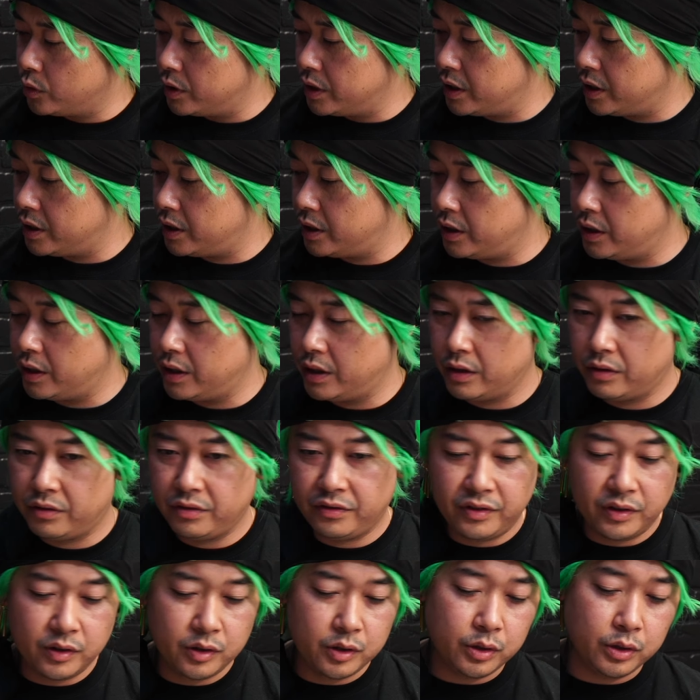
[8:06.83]
with
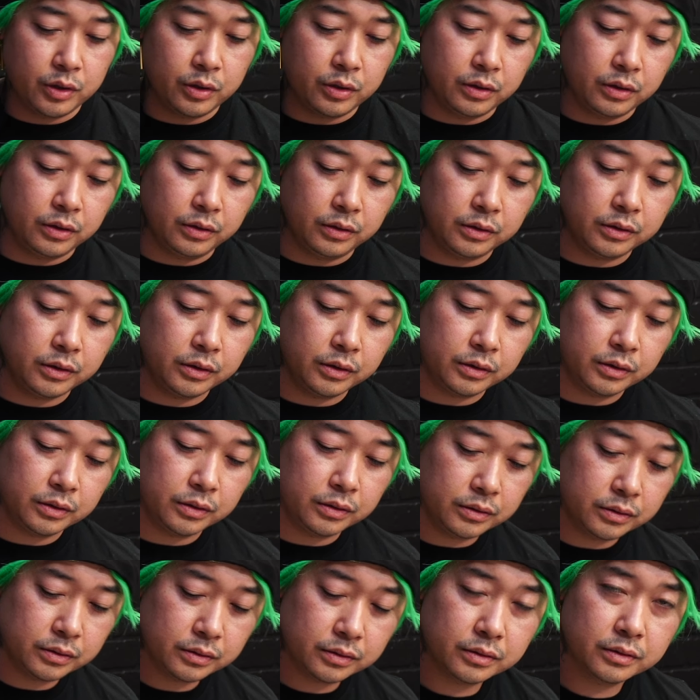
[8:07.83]

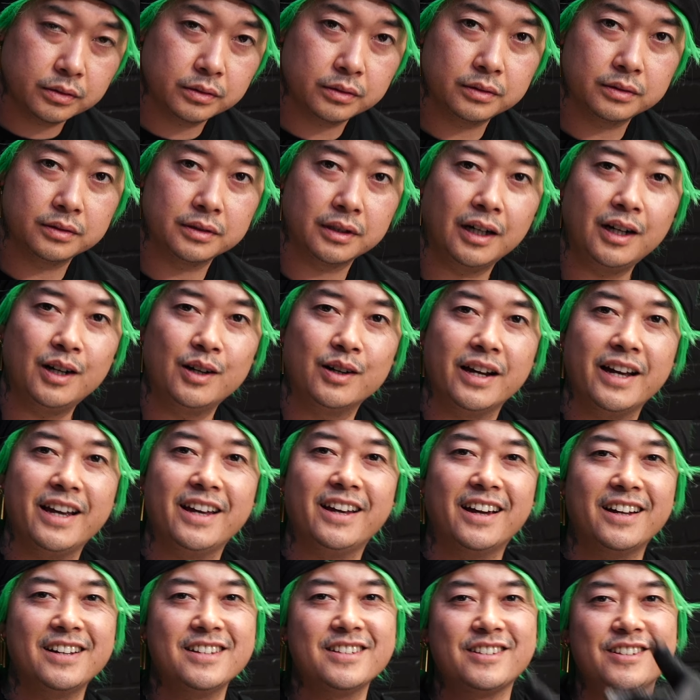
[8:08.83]
Roo. Oh hey,
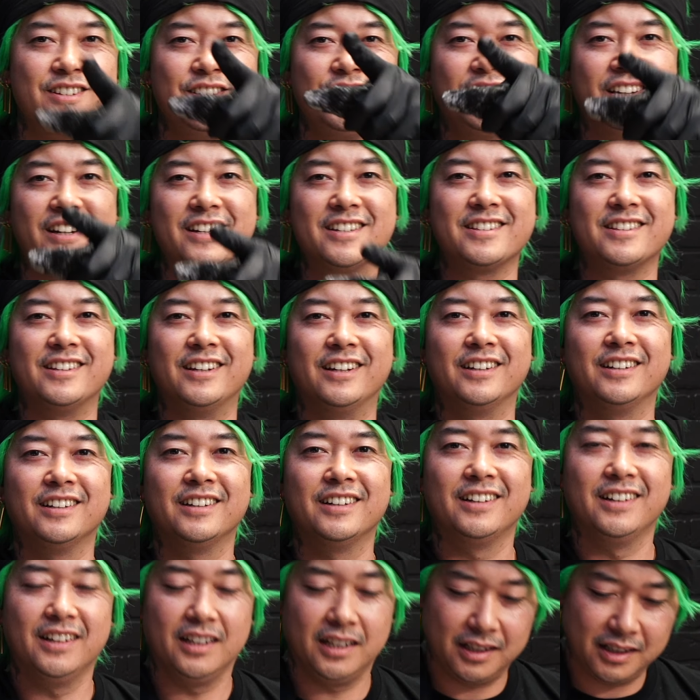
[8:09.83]
I didn't see you guys there.
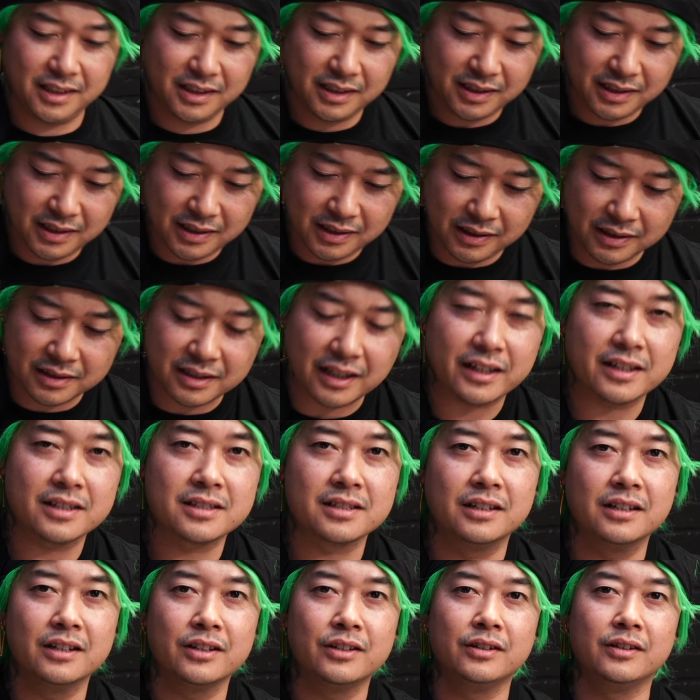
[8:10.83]
Looks like it's
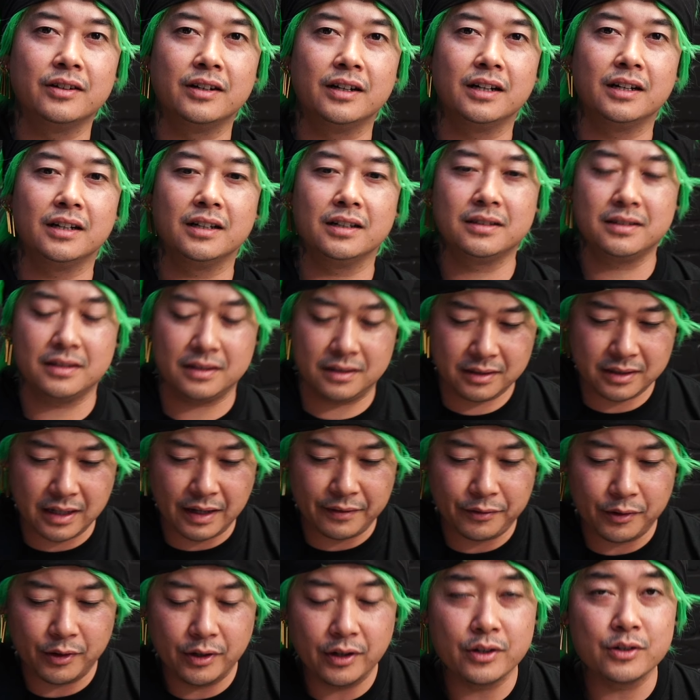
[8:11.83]
another, uh, it's
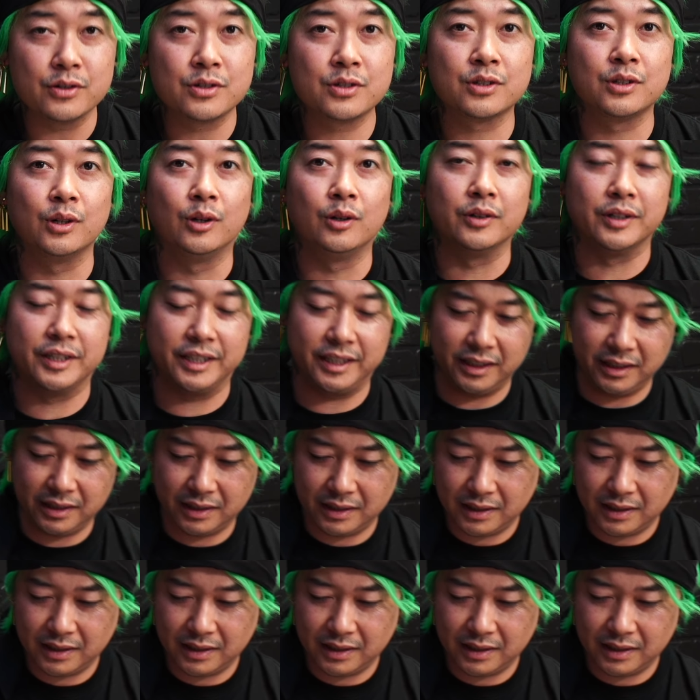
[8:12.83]
time for another story.